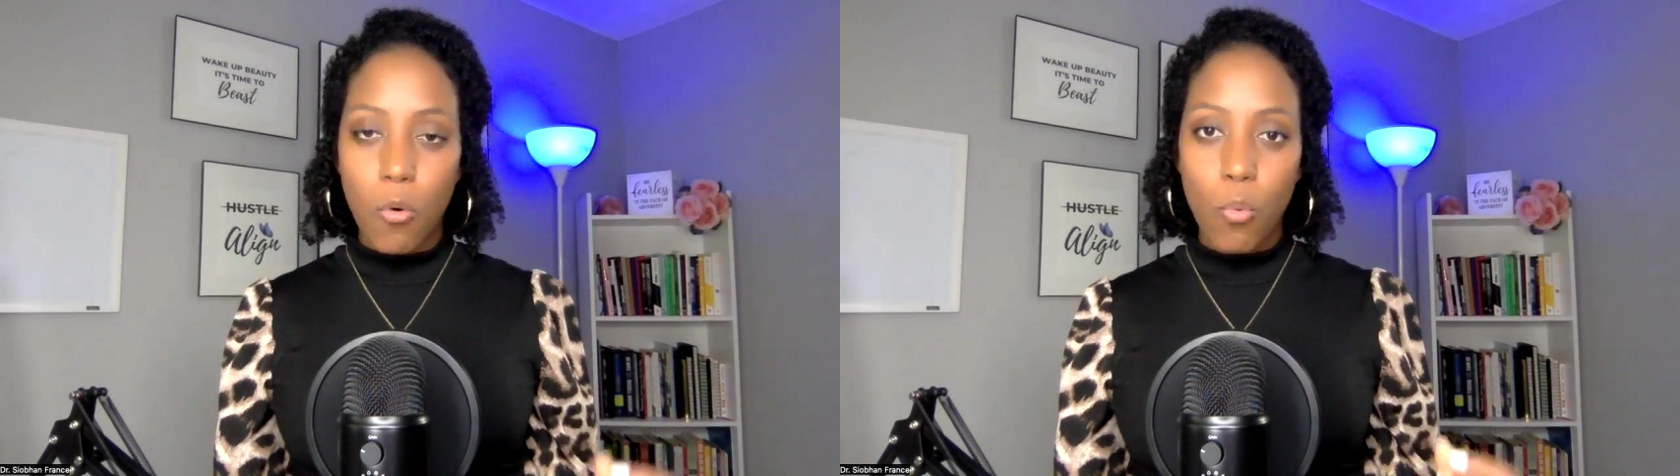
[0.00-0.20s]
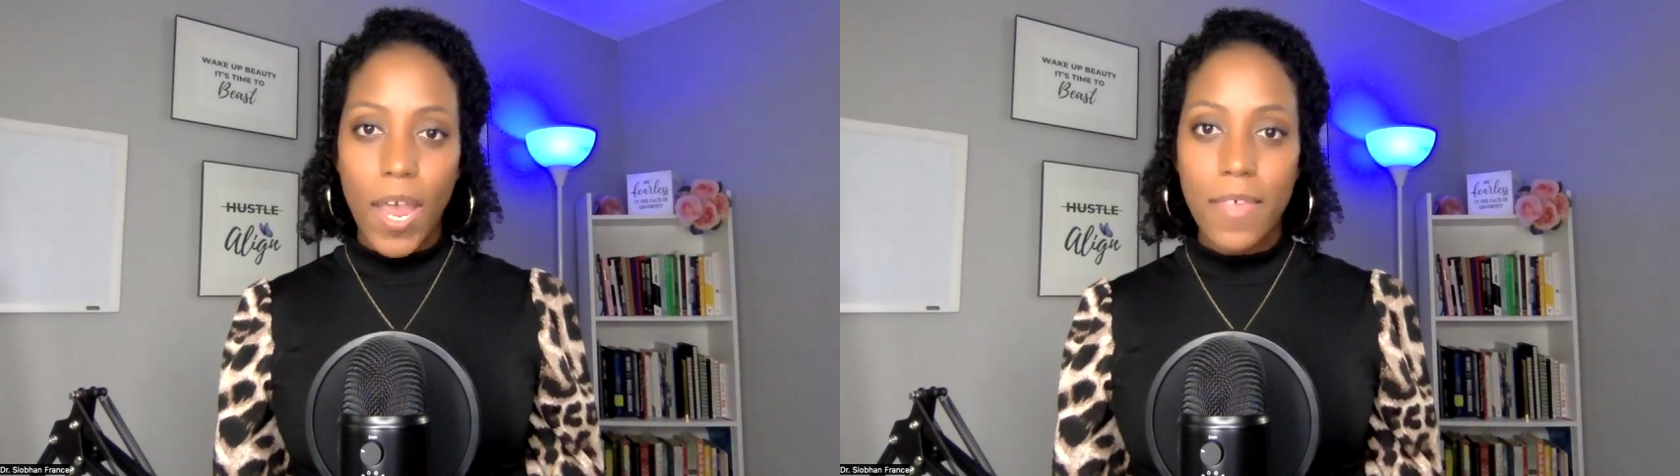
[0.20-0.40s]

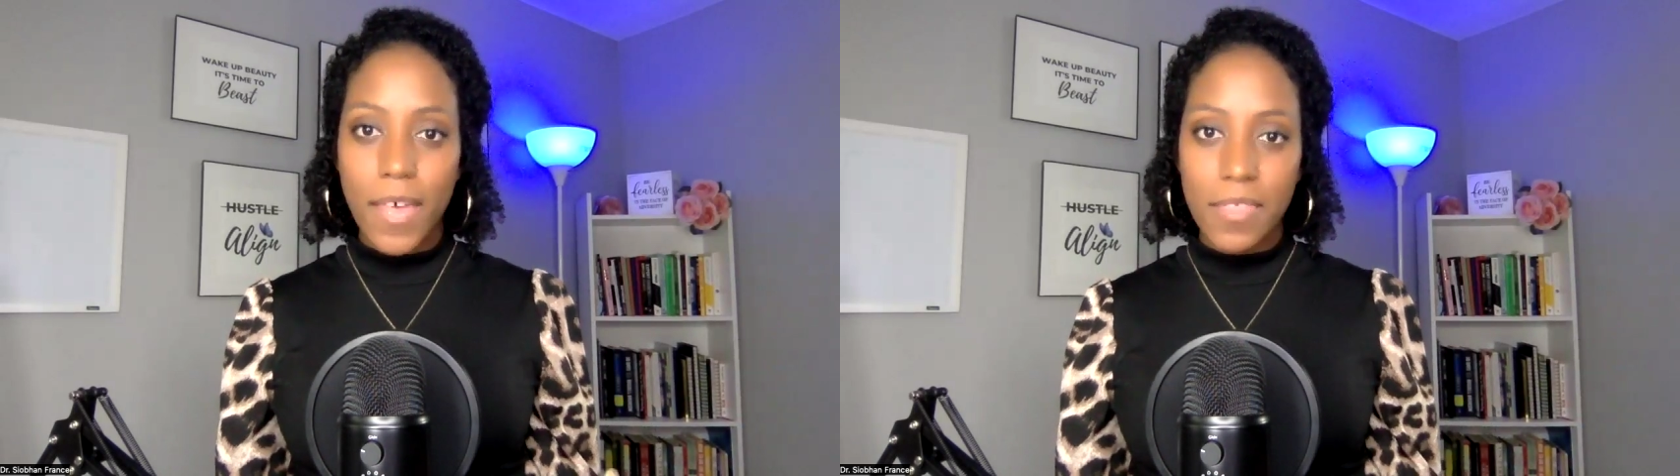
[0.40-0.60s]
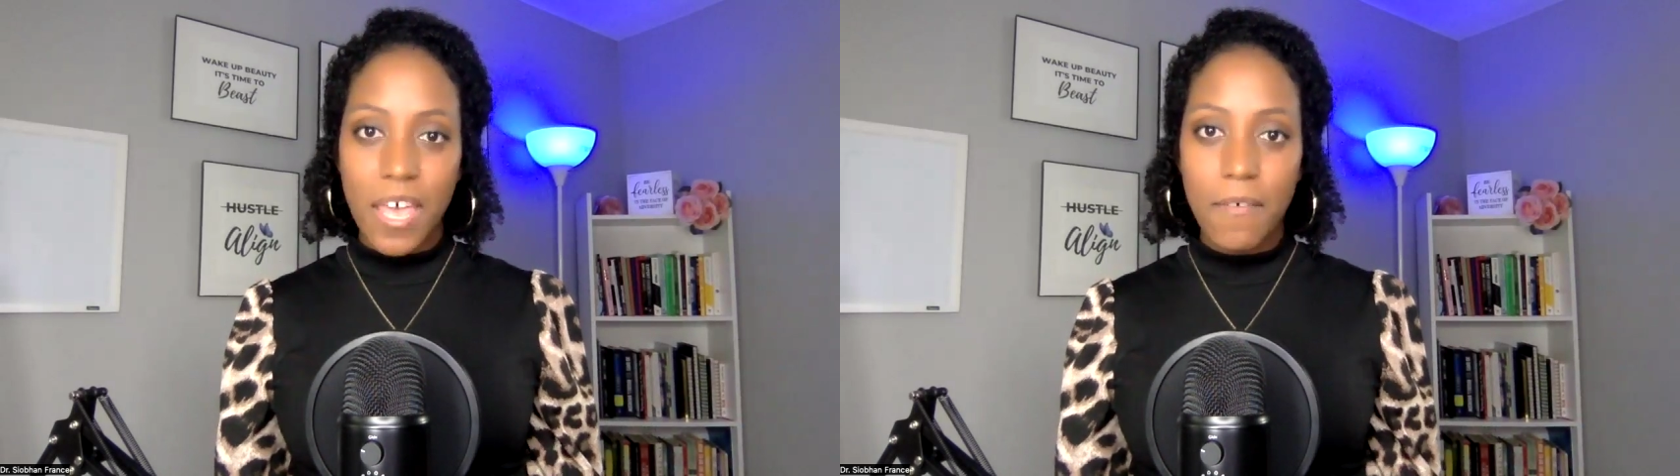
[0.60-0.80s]
way
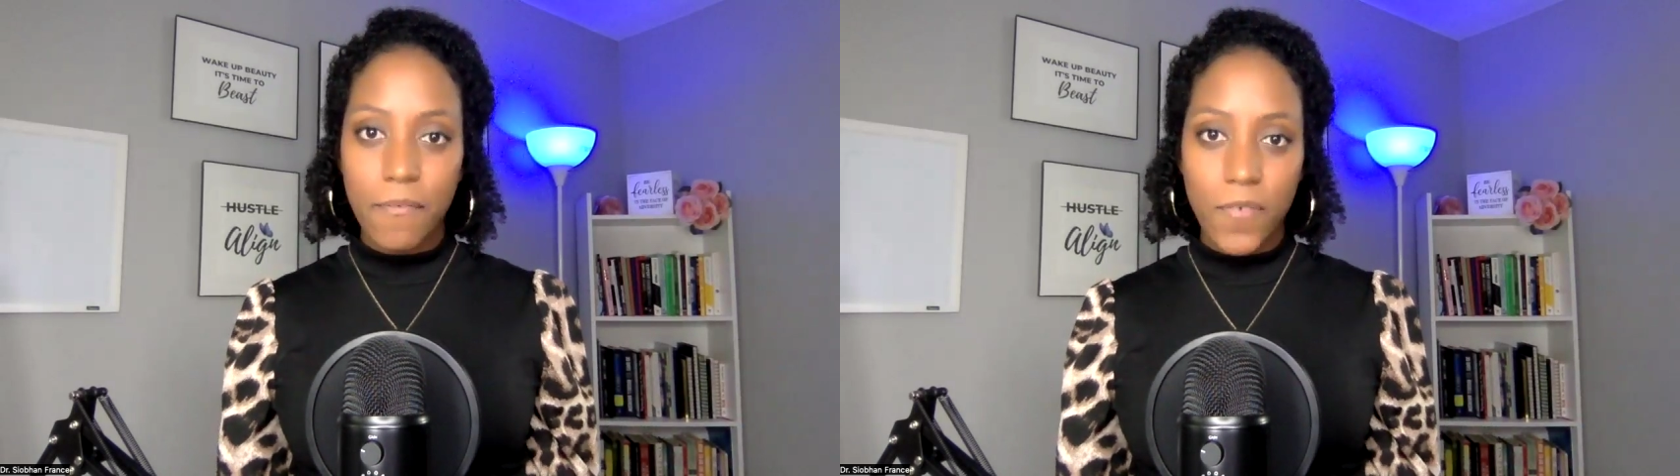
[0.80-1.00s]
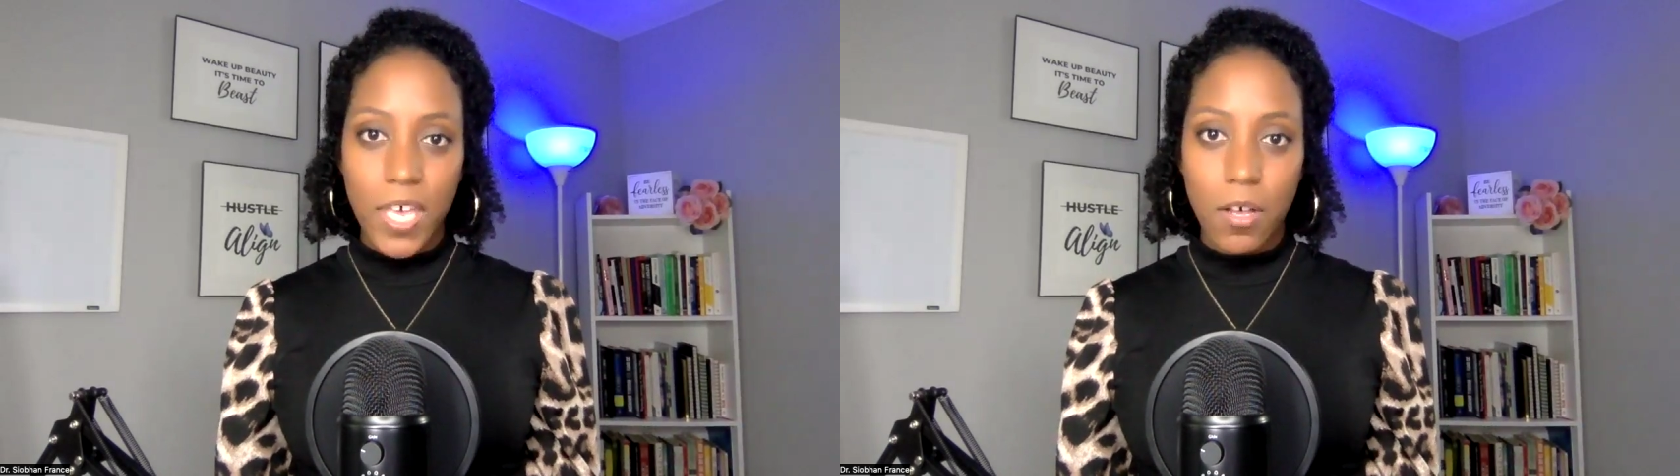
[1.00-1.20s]
that they
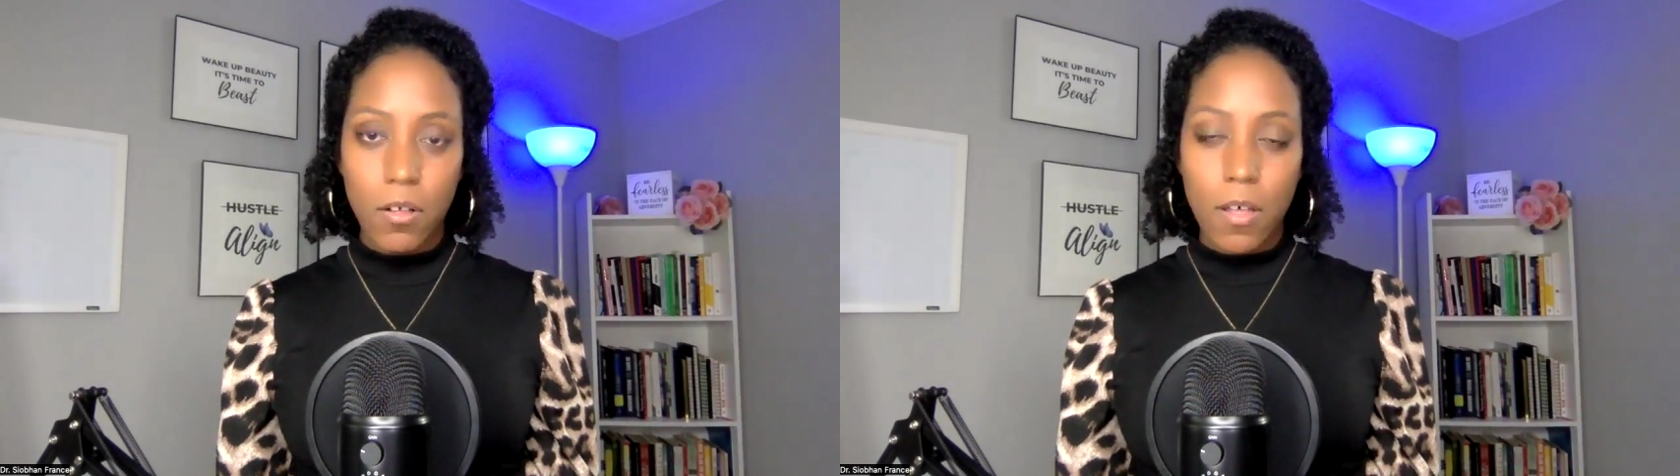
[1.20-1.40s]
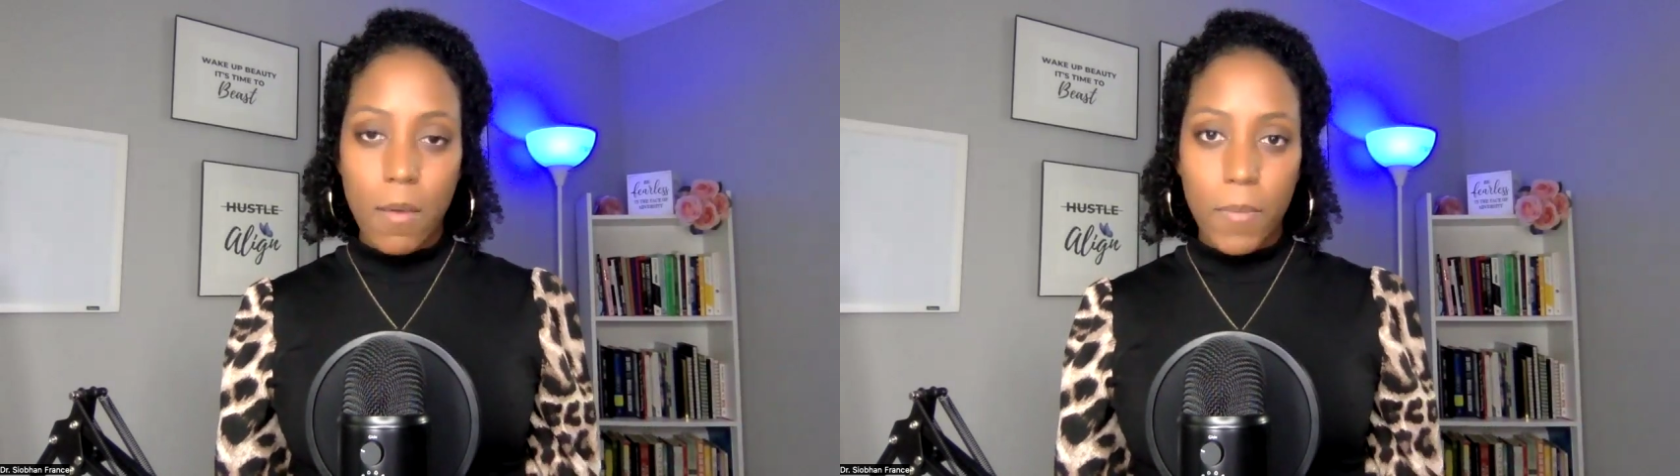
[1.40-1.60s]
feel,